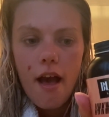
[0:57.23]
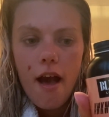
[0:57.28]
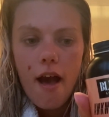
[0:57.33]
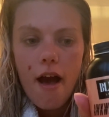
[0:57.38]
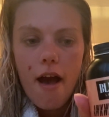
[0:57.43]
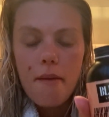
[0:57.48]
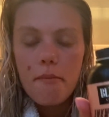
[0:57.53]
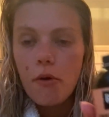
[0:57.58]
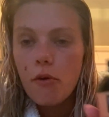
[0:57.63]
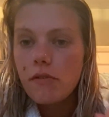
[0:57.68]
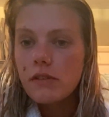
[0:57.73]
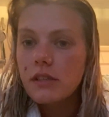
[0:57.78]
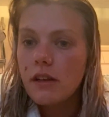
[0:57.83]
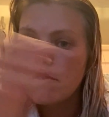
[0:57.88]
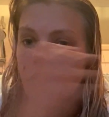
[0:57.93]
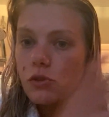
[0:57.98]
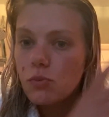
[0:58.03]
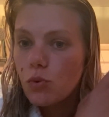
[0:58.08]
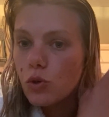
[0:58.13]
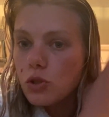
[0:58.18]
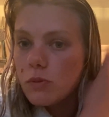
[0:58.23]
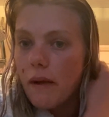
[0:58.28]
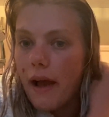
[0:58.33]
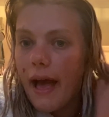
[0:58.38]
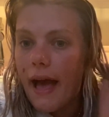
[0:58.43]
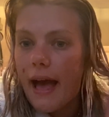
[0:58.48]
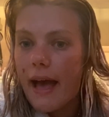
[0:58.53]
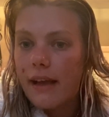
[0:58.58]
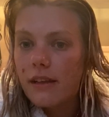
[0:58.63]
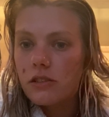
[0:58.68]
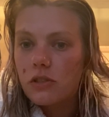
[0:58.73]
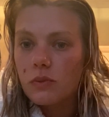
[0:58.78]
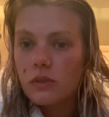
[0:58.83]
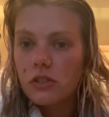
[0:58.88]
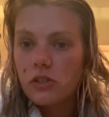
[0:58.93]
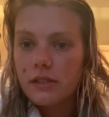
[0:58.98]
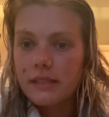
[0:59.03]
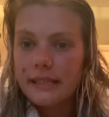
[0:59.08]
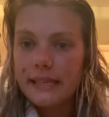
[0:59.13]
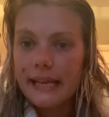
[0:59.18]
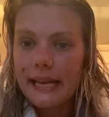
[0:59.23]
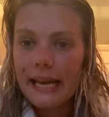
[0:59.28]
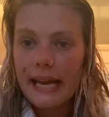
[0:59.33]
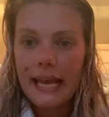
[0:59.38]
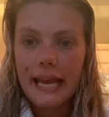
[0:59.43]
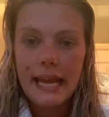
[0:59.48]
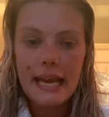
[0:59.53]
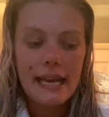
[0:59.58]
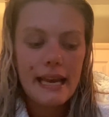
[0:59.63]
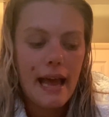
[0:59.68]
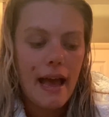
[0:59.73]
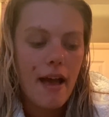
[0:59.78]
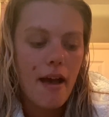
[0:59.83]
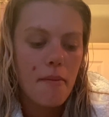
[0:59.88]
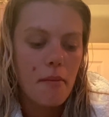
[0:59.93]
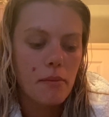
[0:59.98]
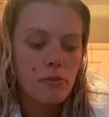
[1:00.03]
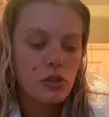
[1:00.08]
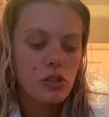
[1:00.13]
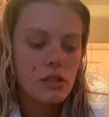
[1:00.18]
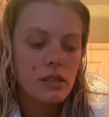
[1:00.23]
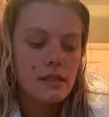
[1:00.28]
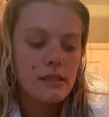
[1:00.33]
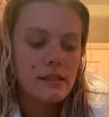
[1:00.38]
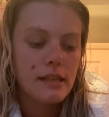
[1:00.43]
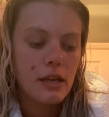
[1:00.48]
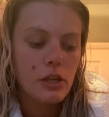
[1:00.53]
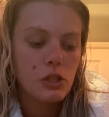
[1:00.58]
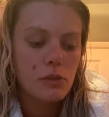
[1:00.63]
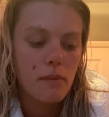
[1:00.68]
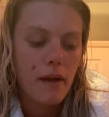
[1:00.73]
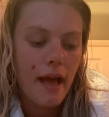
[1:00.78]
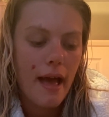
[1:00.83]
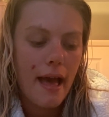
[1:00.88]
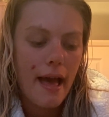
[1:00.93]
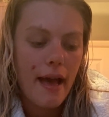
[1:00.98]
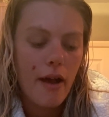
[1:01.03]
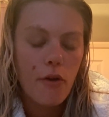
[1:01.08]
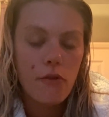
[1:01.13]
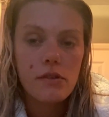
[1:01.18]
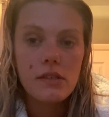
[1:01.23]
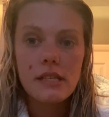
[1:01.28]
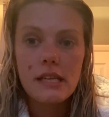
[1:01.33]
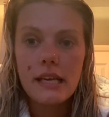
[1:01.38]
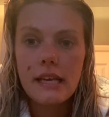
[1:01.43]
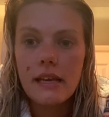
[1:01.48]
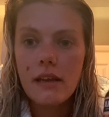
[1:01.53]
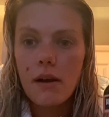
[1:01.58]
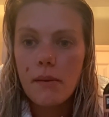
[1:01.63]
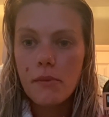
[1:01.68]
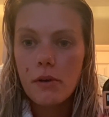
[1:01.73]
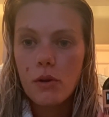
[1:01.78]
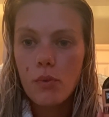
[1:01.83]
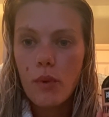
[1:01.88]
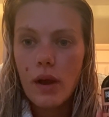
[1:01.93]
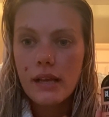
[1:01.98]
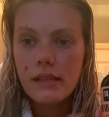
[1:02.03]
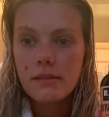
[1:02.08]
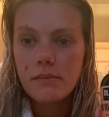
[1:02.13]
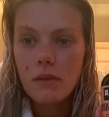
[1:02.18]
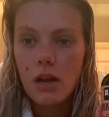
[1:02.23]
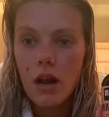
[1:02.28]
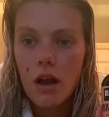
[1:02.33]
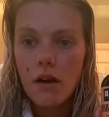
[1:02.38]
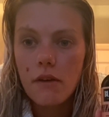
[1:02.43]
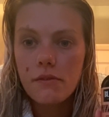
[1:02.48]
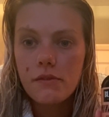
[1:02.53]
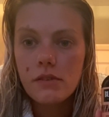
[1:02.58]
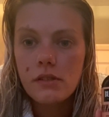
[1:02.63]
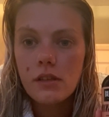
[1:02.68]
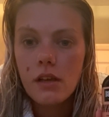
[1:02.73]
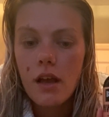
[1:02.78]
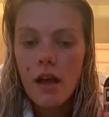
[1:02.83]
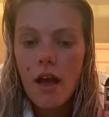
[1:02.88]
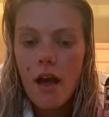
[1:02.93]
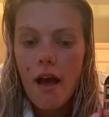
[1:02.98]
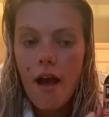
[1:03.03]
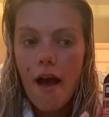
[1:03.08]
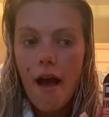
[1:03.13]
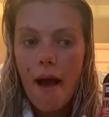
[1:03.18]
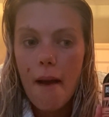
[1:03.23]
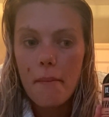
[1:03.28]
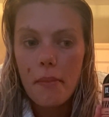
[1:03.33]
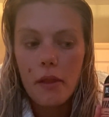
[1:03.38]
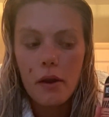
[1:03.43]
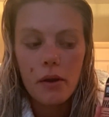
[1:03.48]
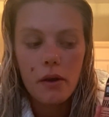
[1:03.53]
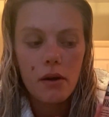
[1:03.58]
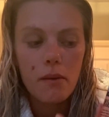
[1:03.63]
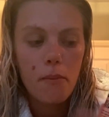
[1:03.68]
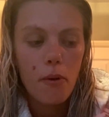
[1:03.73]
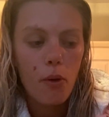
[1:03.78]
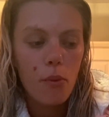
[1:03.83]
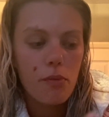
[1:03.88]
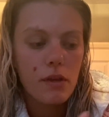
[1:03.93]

Obviously I've just washed my hair so it's nice and clean. I'm just going to section my hair. Obviously I'm going to wear some gloves, and then I'm going to pop